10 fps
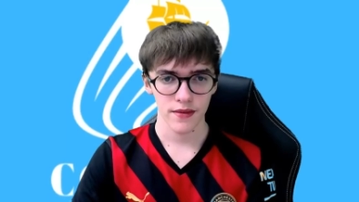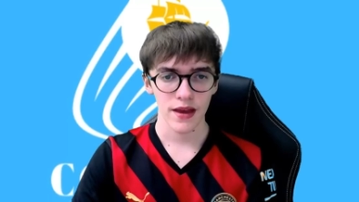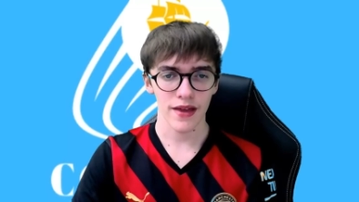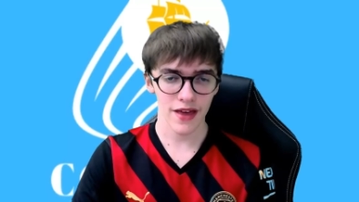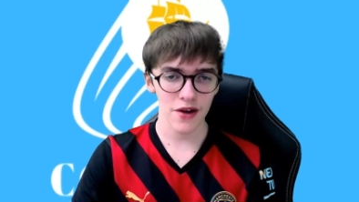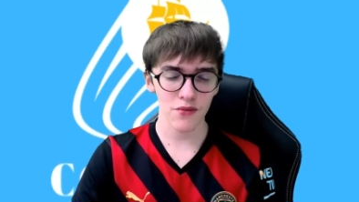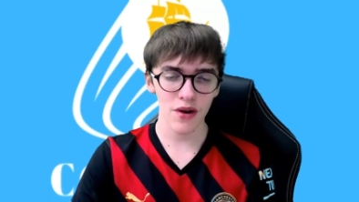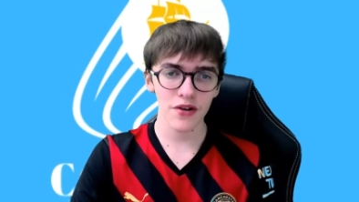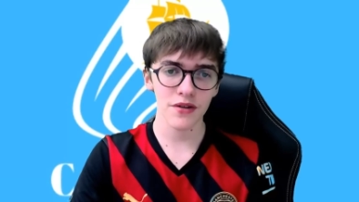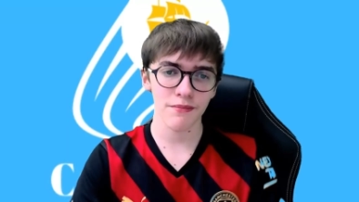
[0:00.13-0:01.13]
Hello,
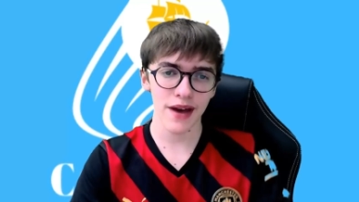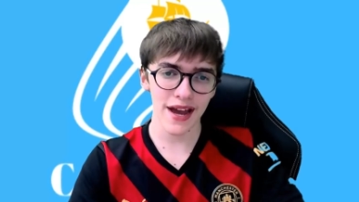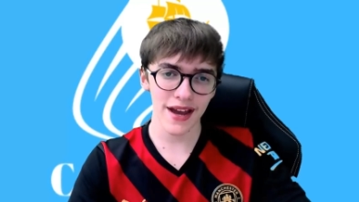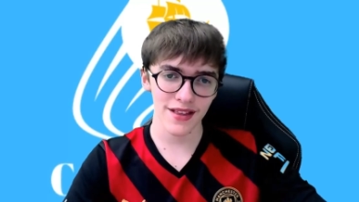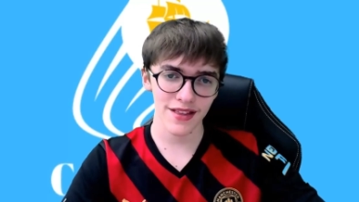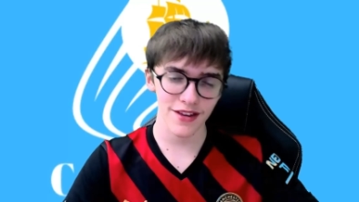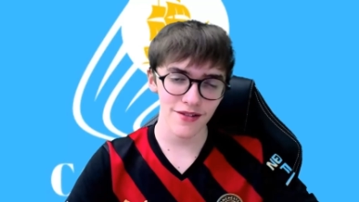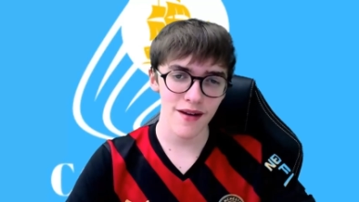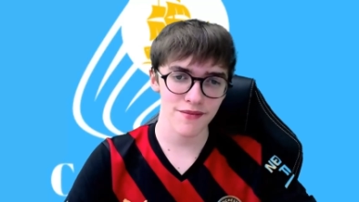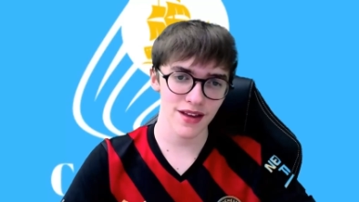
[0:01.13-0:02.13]
welcome back to
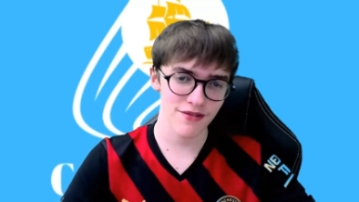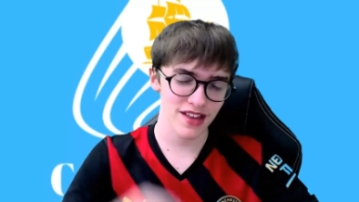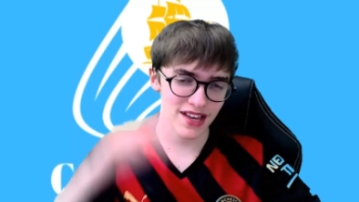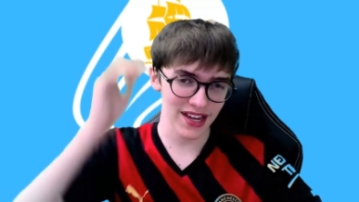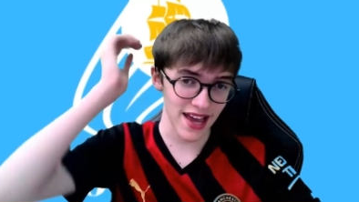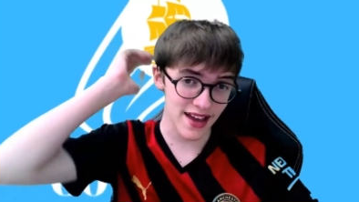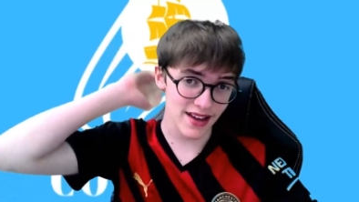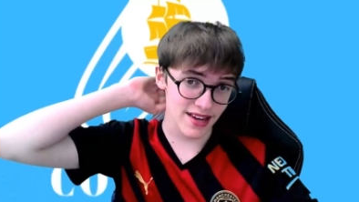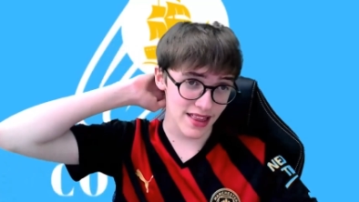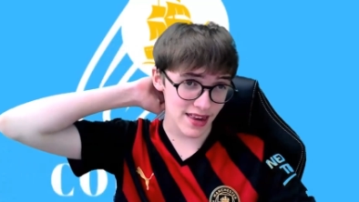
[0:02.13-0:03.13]
MCFC
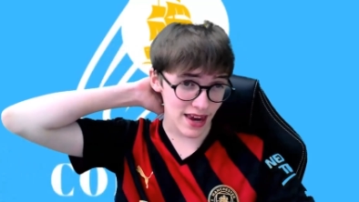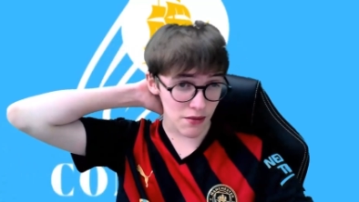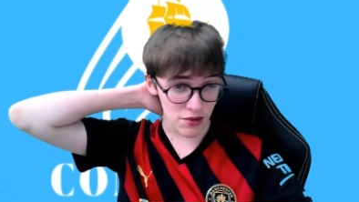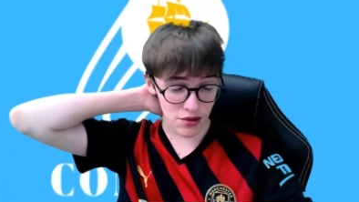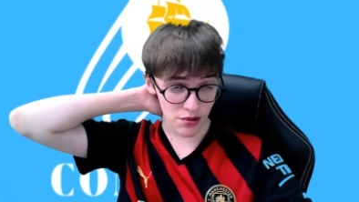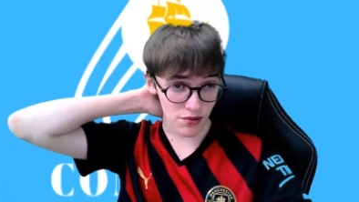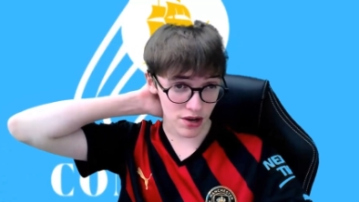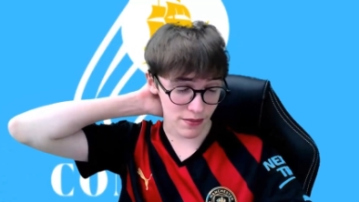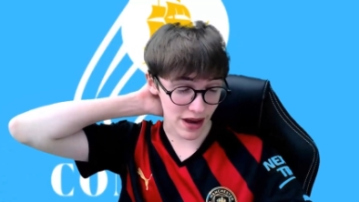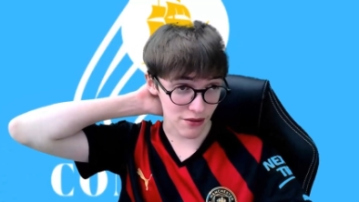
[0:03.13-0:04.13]
Connect. Today we're
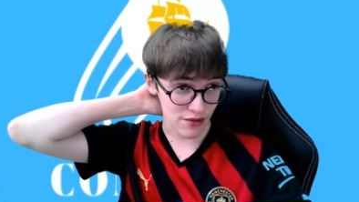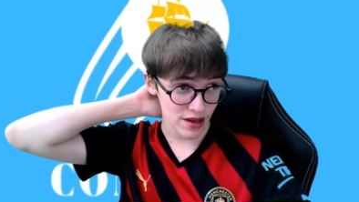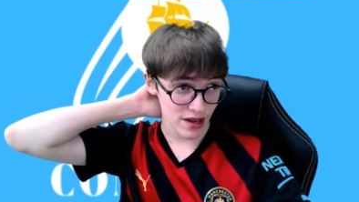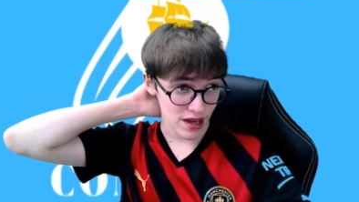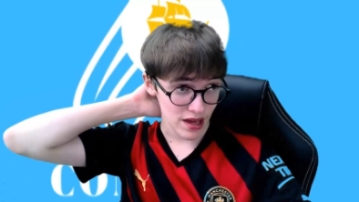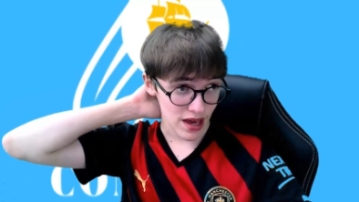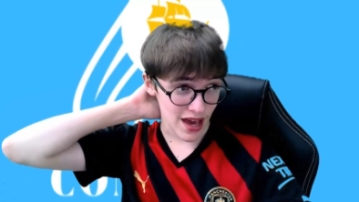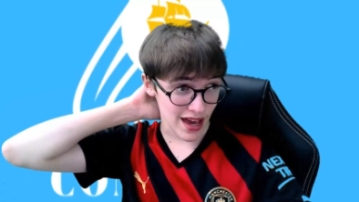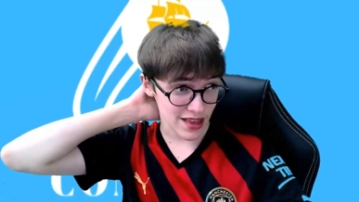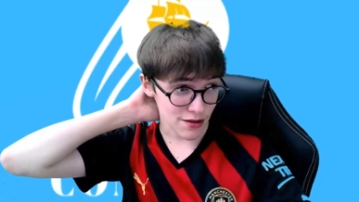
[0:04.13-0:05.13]
talking about
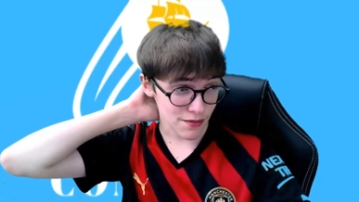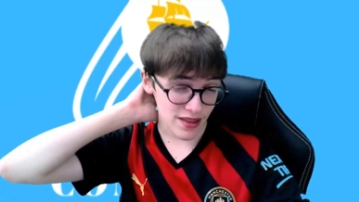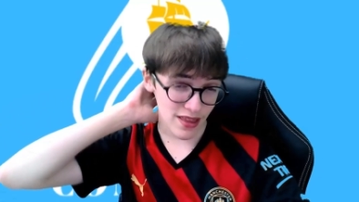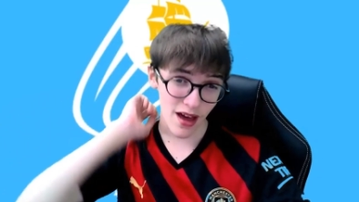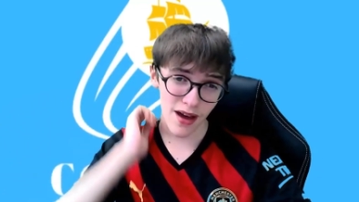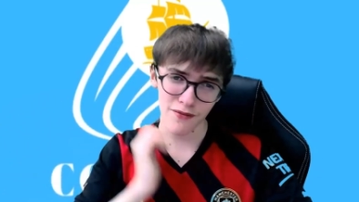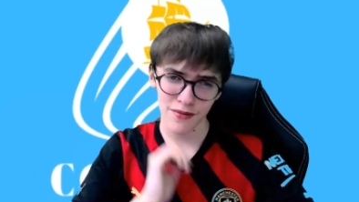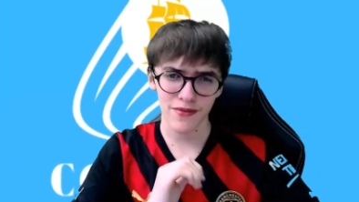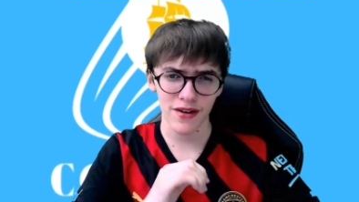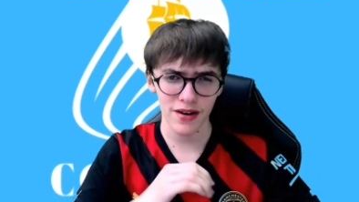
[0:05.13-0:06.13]
a topic that I've
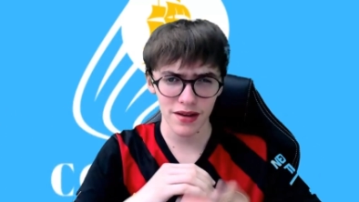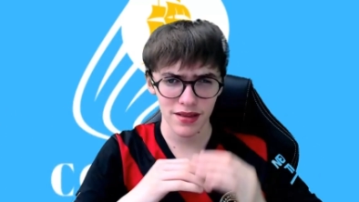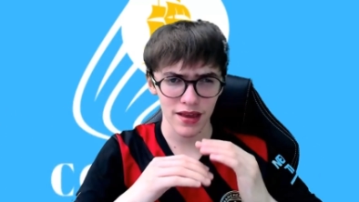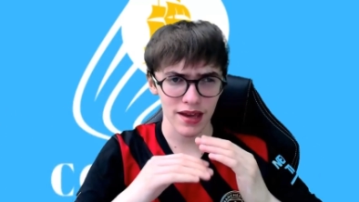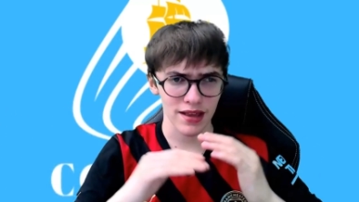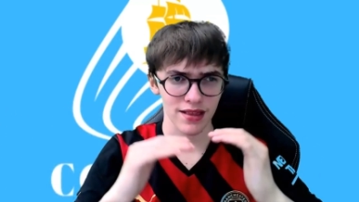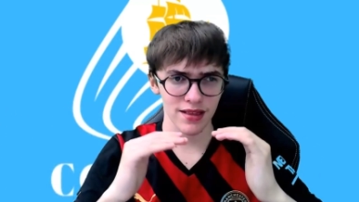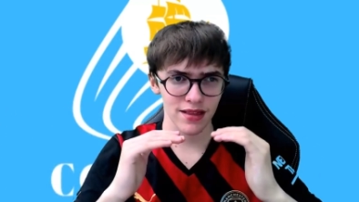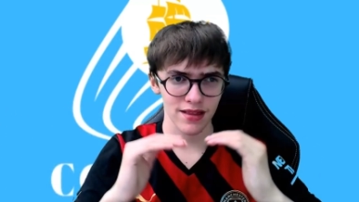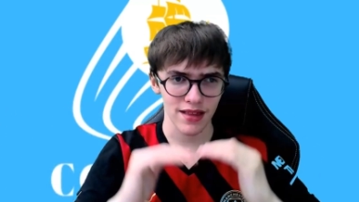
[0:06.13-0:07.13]
been very like
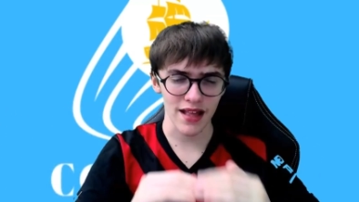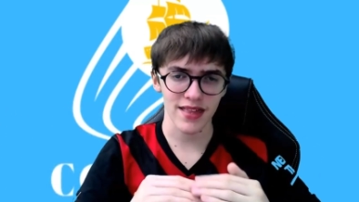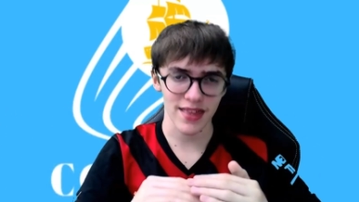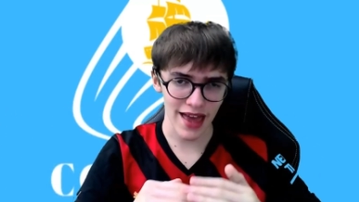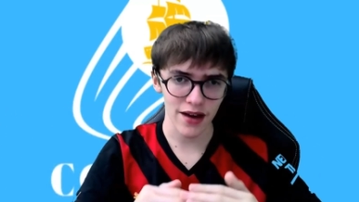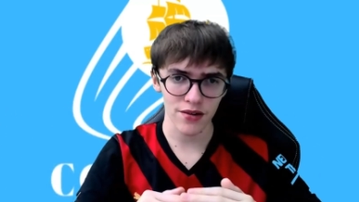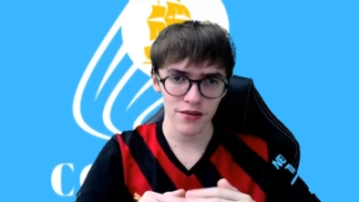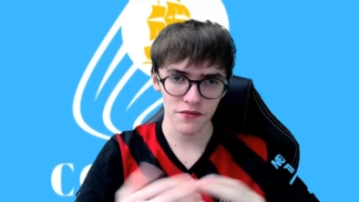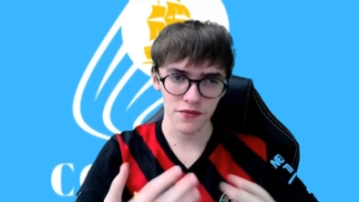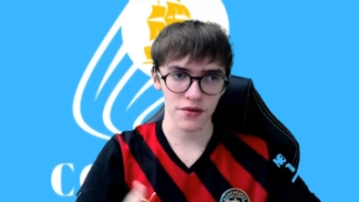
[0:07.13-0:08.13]
dead set
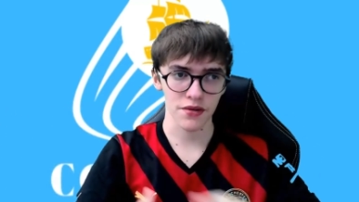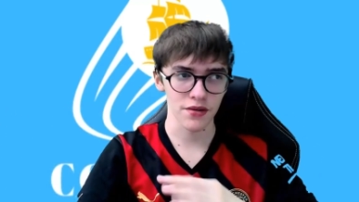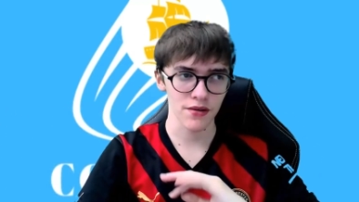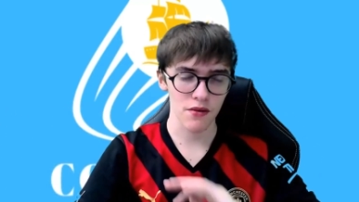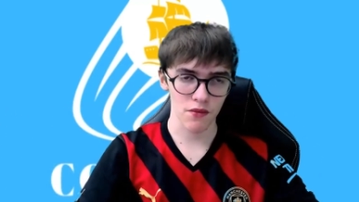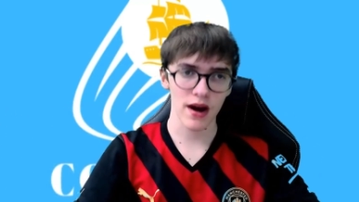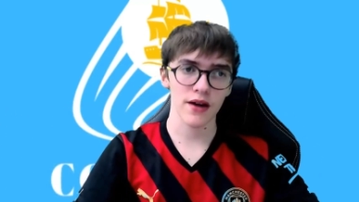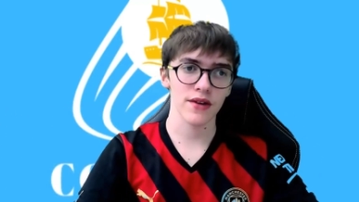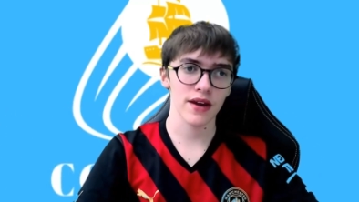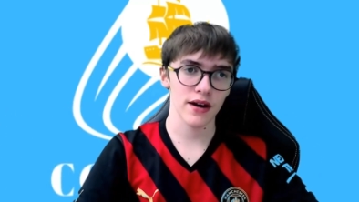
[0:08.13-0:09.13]
on for a
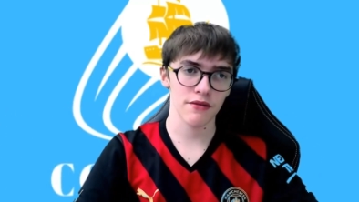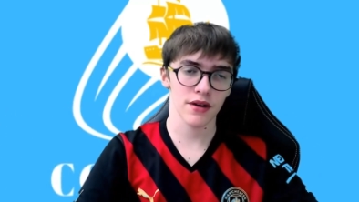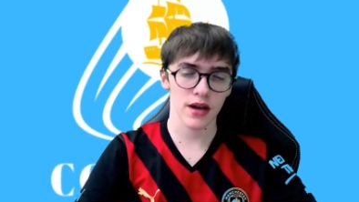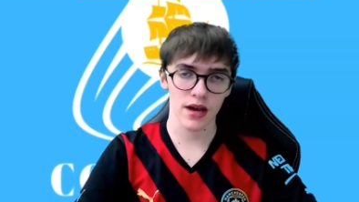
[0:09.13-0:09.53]
while now.